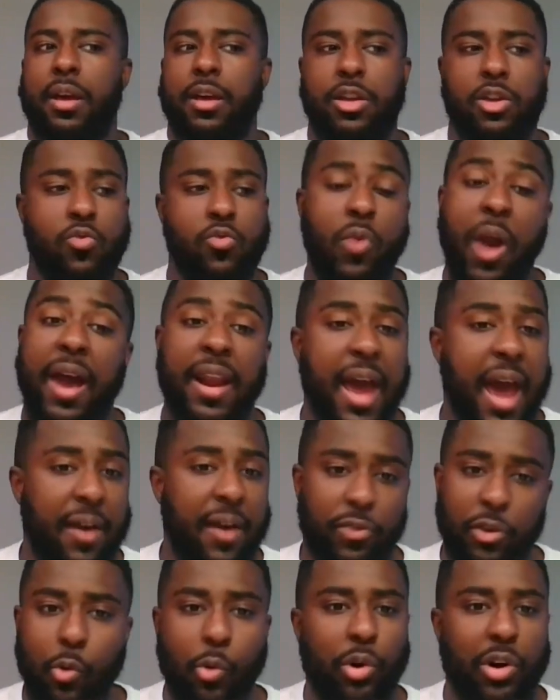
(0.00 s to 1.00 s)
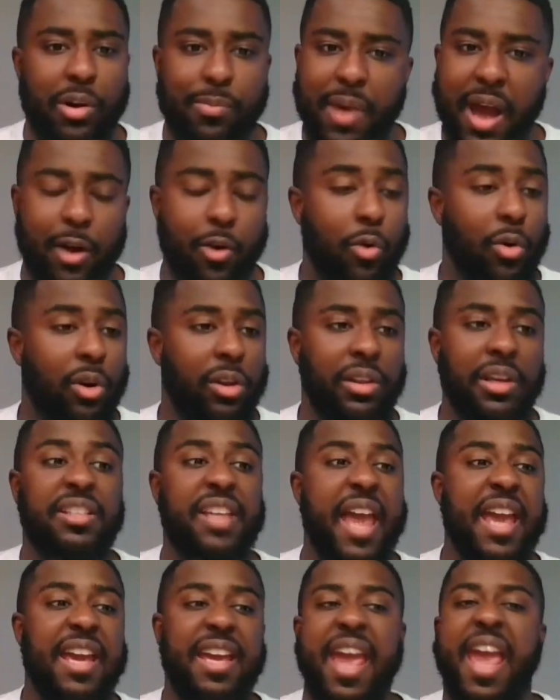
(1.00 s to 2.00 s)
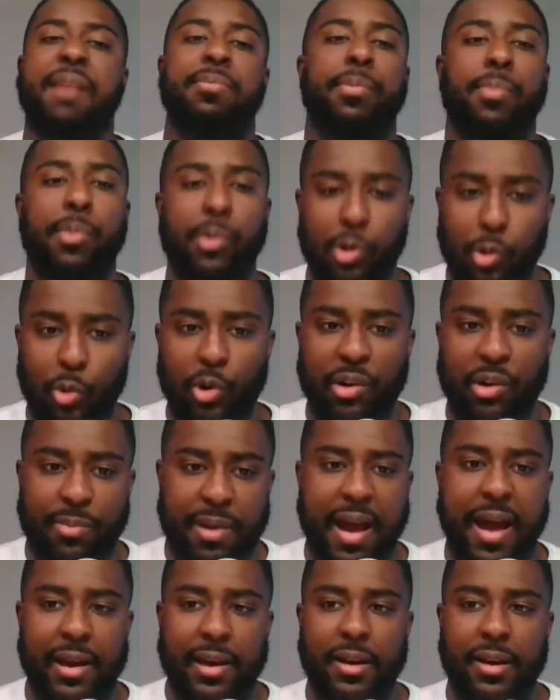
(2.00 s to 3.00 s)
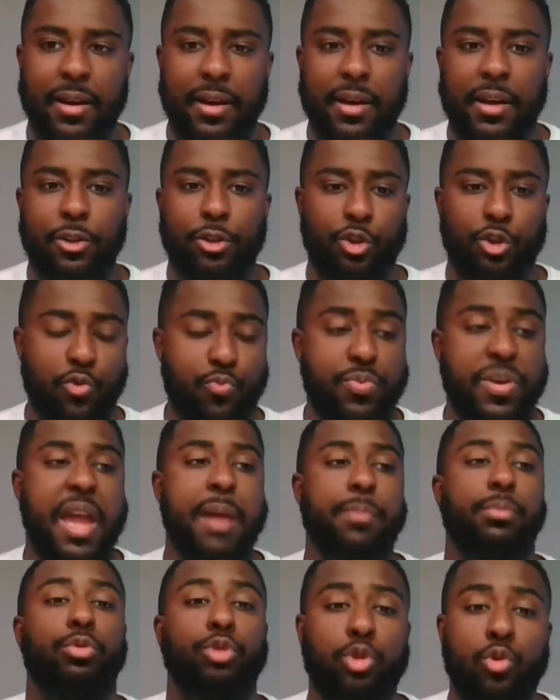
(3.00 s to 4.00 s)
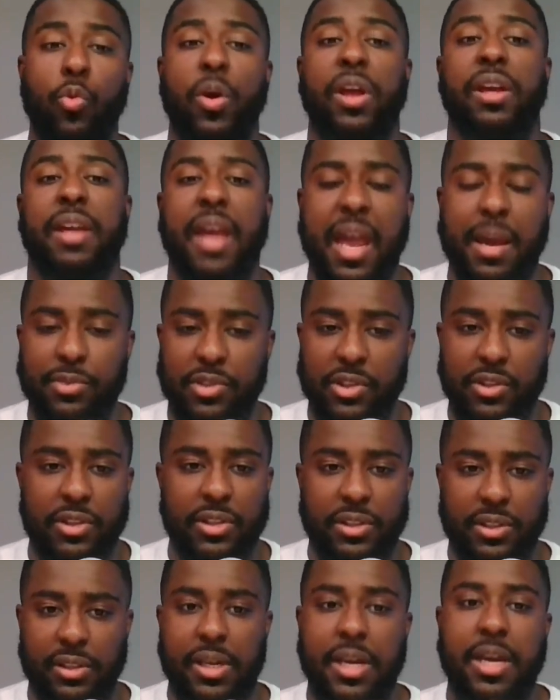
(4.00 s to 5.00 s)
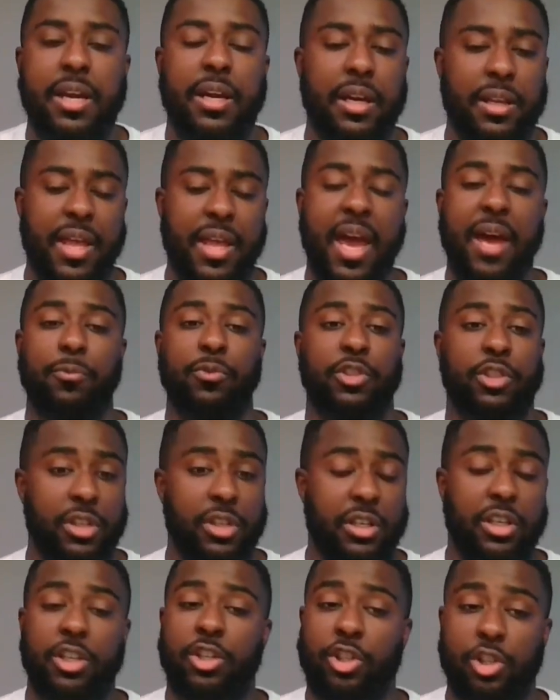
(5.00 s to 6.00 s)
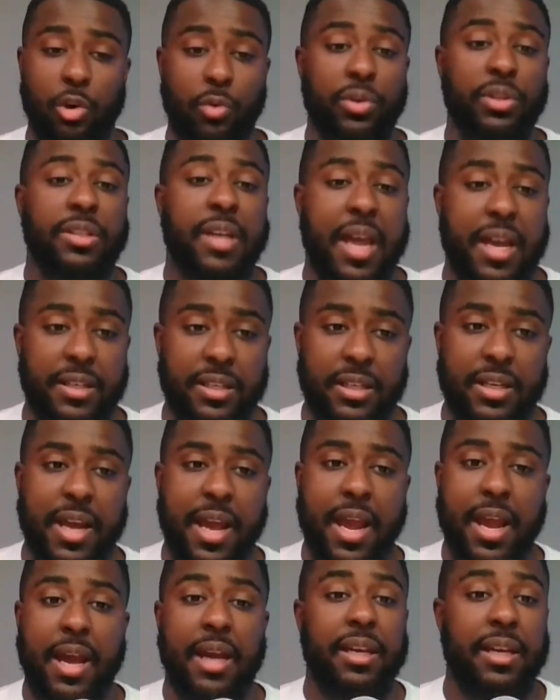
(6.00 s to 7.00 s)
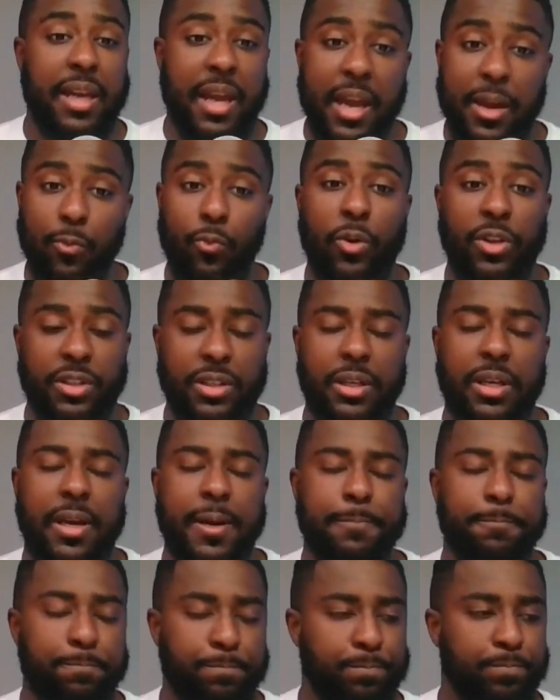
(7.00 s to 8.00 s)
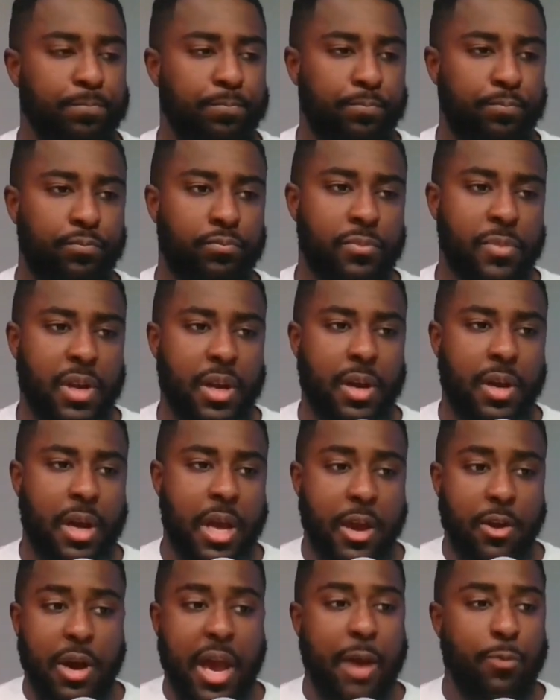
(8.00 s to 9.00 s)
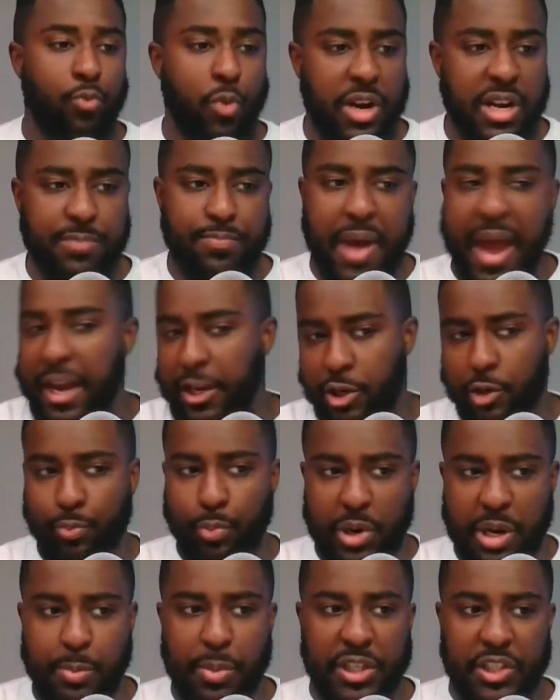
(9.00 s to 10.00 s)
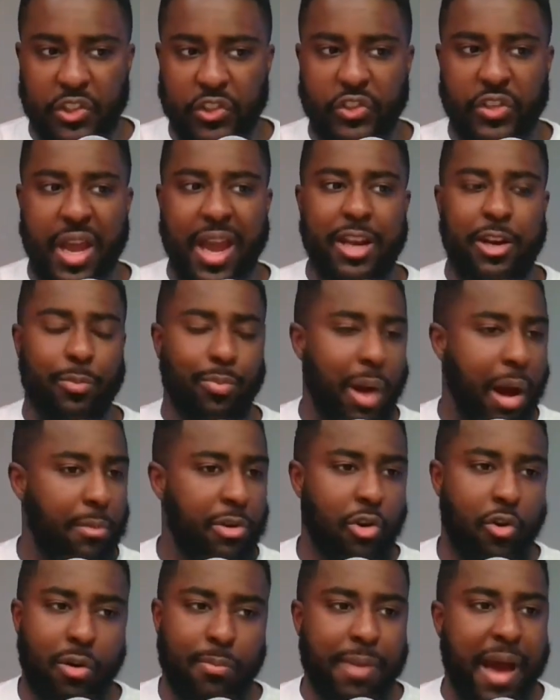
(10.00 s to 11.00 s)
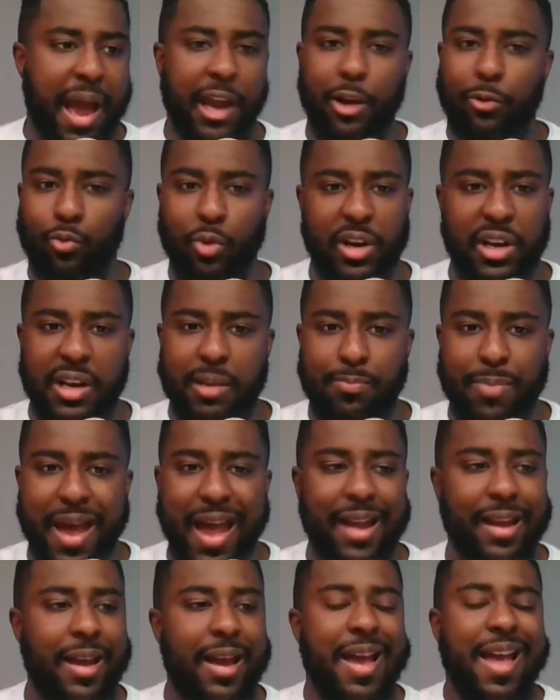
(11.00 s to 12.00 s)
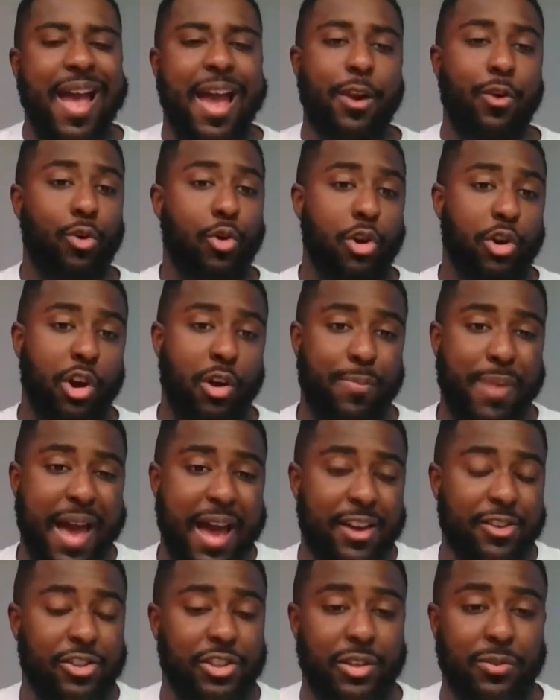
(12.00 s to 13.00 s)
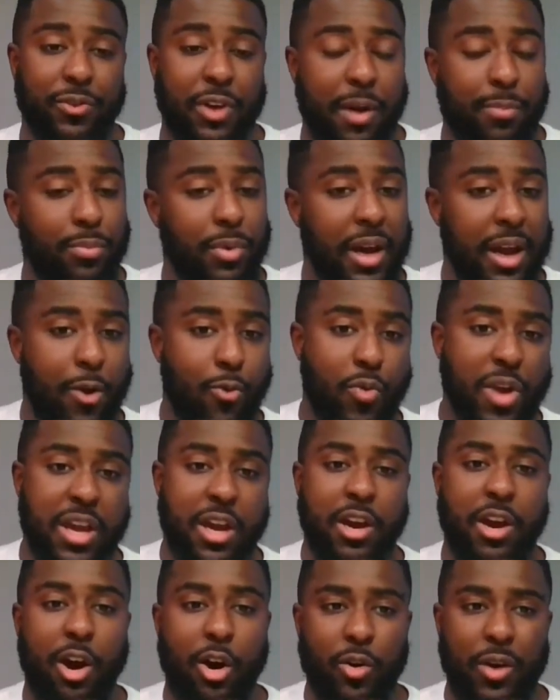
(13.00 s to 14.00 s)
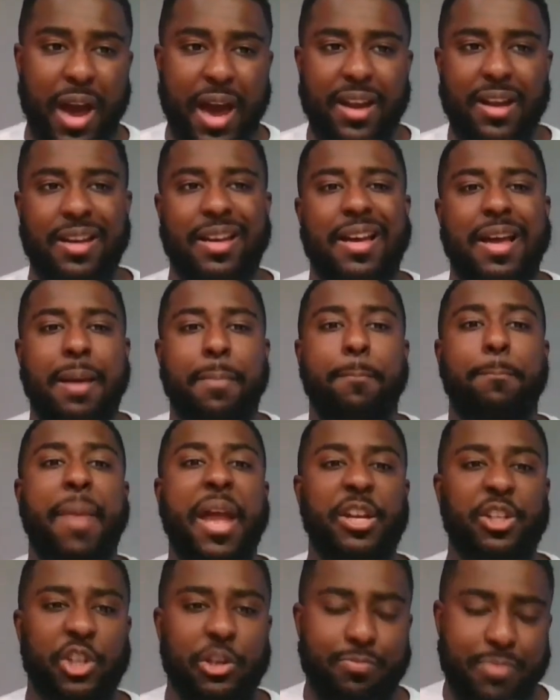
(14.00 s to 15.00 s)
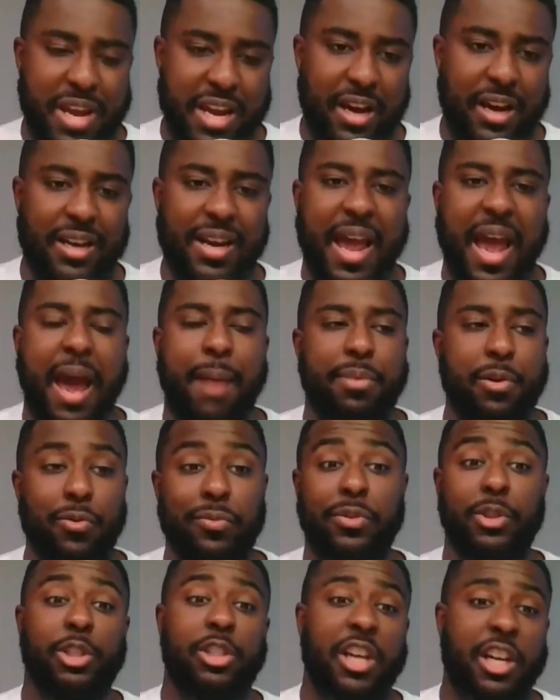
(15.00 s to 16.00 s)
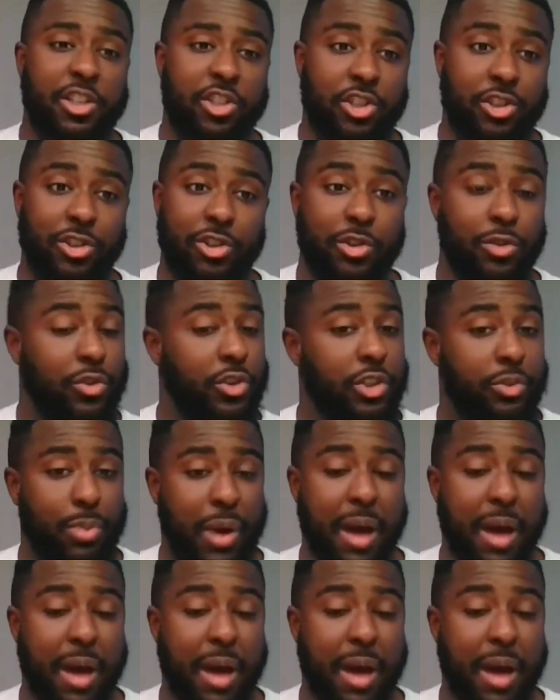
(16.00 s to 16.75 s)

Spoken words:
You got to have the quarterback, or at least a capable quarterback, to be able to win games in this league. And it showed his head today once again. At running back, you're pretty much set. You're probably going back and running it back. I know Cordell Patterson a week ago kind of mentioned being unhappy with his touches. So this